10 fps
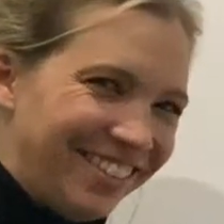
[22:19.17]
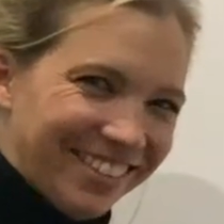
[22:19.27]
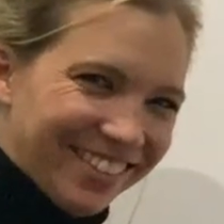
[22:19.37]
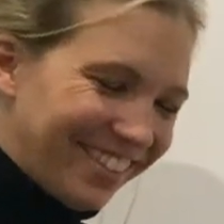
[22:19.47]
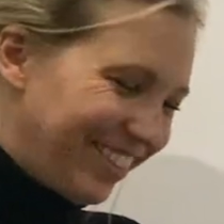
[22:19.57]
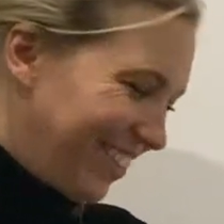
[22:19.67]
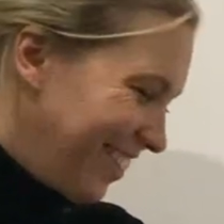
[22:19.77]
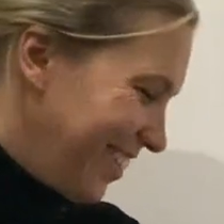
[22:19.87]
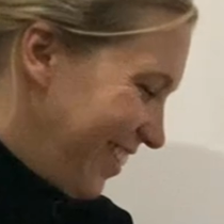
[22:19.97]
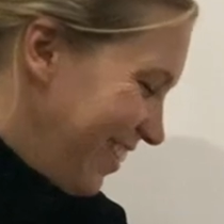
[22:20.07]

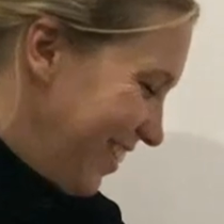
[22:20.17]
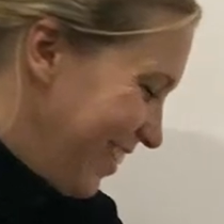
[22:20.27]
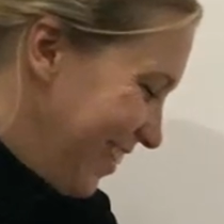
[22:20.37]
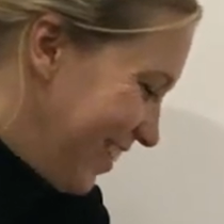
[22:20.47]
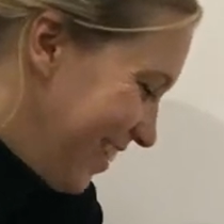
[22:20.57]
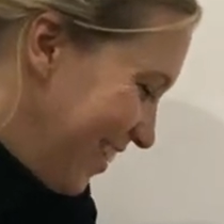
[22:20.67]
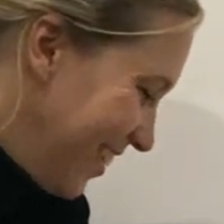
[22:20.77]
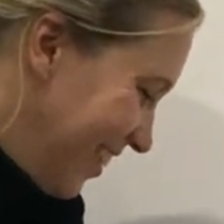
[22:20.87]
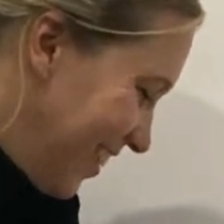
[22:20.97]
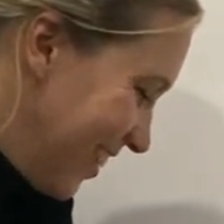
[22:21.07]

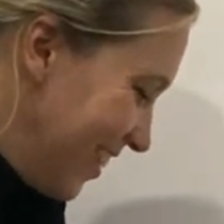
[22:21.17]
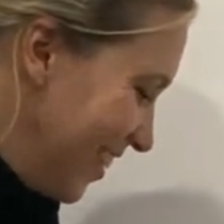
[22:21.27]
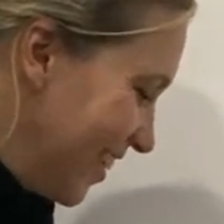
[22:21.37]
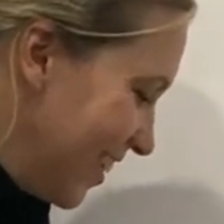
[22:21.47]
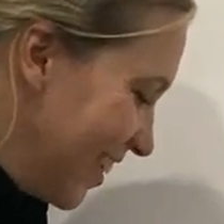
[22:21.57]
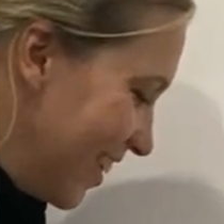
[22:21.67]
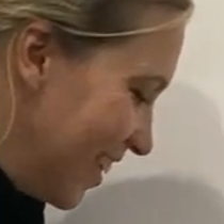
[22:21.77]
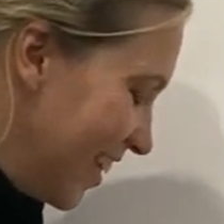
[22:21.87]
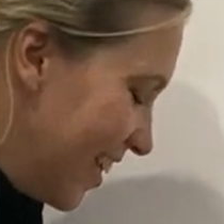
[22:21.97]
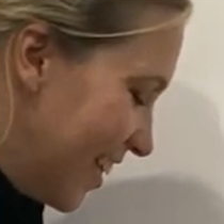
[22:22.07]

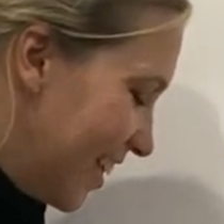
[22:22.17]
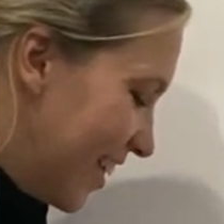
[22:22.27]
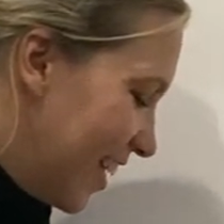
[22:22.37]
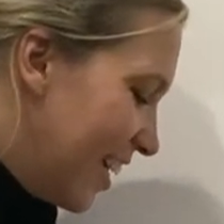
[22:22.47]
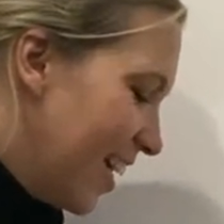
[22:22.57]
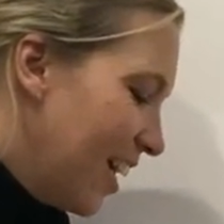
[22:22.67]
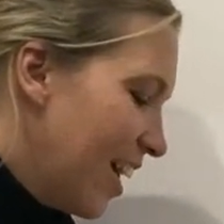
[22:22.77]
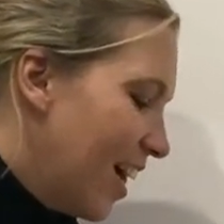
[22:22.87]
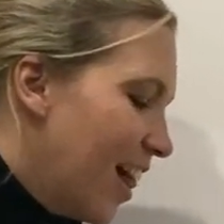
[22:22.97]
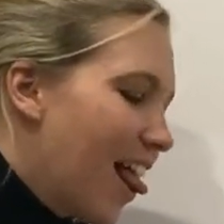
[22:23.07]

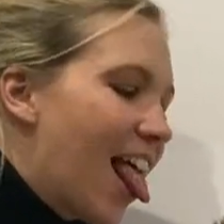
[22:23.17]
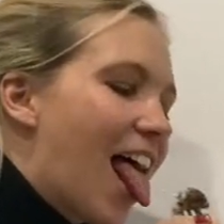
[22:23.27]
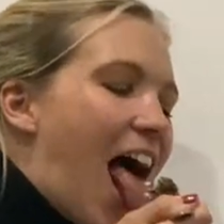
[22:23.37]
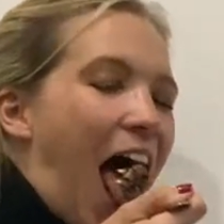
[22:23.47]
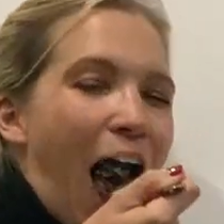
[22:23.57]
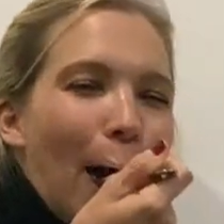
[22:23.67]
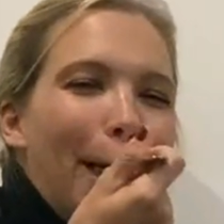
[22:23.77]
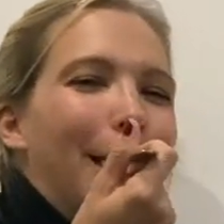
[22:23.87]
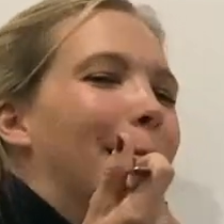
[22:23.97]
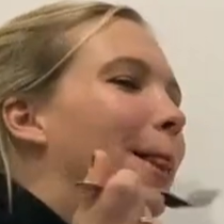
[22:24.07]

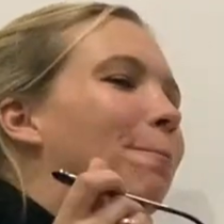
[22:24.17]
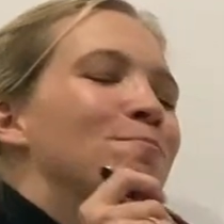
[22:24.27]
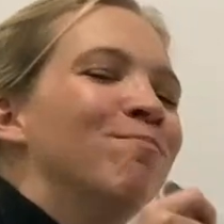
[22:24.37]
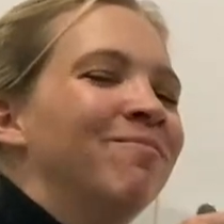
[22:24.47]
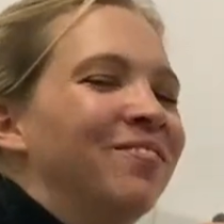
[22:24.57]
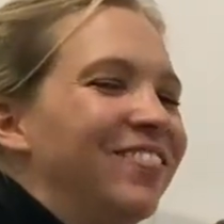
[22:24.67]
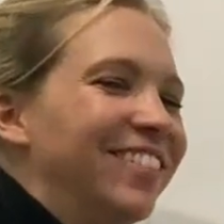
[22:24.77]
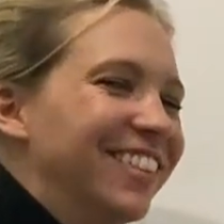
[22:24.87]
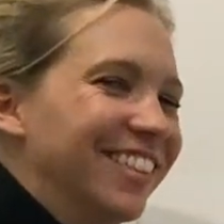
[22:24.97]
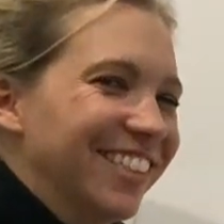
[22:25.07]

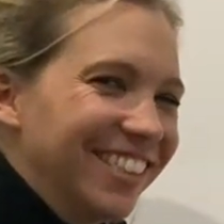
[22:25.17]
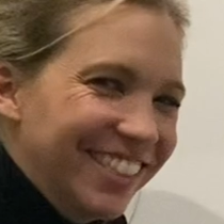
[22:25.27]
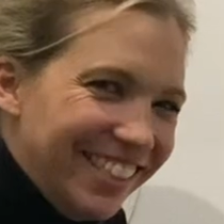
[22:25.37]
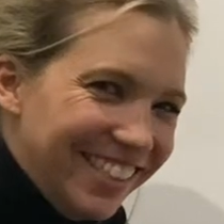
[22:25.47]
(no one is talking)